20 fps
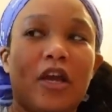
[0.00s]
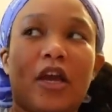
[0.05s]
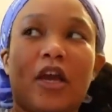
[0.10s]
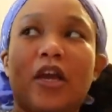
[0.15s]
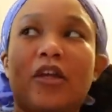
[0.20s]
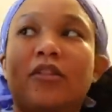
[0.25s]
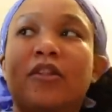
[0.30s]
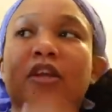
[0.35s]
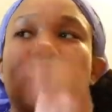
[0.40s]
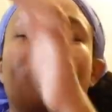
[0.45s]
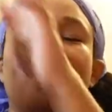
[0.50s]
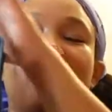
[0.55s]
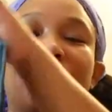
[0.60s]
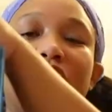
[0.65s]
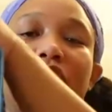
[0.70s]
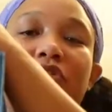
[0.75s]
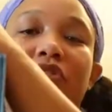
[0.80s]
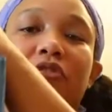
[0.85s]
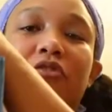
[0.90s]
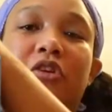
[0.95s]
and then
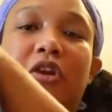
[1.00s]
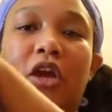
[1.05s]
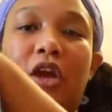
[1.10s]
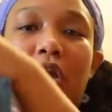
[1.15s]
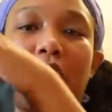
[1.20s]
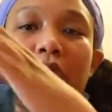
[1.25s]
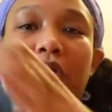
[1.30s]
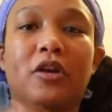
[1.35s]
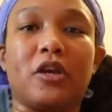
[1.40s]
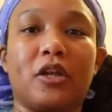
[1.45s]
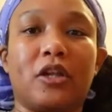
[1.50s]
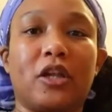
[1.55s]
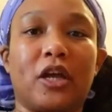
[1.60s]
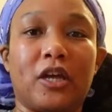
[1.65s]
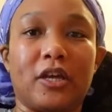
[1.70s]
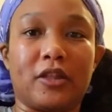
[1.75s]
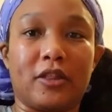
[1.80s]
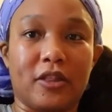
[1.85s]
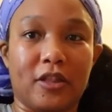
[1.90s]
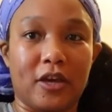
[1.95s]
just still carry it
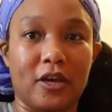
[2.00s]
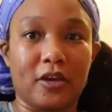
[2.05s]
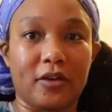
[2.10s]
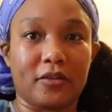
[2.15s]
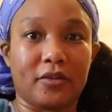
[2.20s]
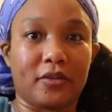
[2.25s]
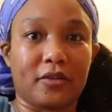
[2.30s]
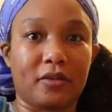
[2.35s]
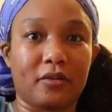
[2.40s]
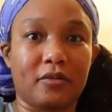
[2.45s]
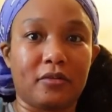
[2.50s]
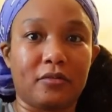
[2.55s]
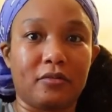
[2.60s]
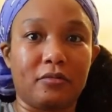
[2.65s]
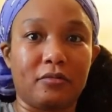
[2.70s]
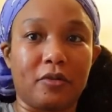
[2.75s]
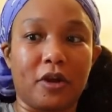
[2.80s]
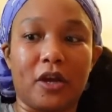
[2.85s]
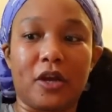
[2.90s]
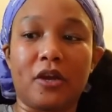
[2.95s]
like this,
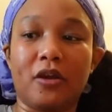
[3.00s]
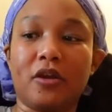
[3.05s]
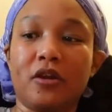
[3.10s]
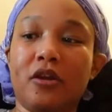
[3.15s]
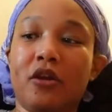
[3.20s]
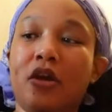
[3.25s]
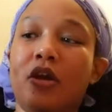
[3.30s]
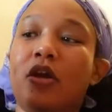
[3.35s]
right?